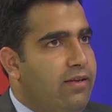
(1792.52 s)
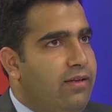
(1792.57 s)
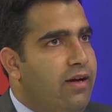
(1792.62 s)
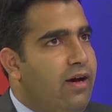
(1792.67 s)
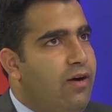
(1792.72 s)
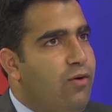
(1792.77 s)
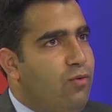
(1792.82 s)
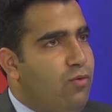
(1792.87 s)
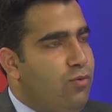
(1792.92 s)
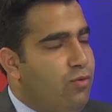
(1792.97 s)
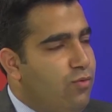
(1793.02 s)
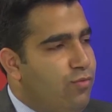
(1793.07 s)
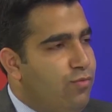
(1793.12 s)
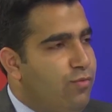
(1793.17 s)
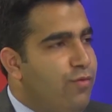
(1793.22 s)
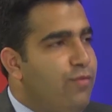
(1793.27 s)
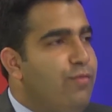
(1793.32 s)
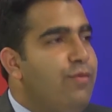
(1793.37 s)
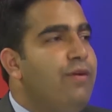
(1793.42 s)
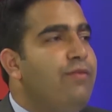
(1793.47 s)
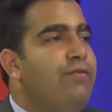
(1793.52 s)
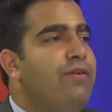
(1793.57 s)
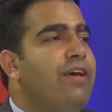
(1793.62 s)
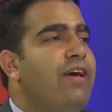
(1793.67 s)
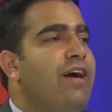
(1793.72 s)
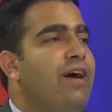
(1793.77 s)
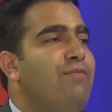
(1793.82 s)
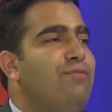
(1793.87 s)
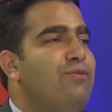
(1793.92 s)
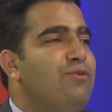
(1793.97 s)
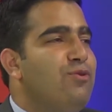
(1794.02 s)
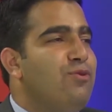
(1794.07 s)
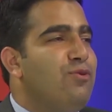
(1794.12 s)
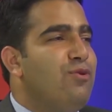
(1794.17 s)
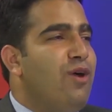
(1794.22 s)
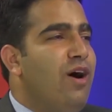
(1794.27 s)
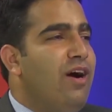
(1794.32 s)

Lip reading: Now we come to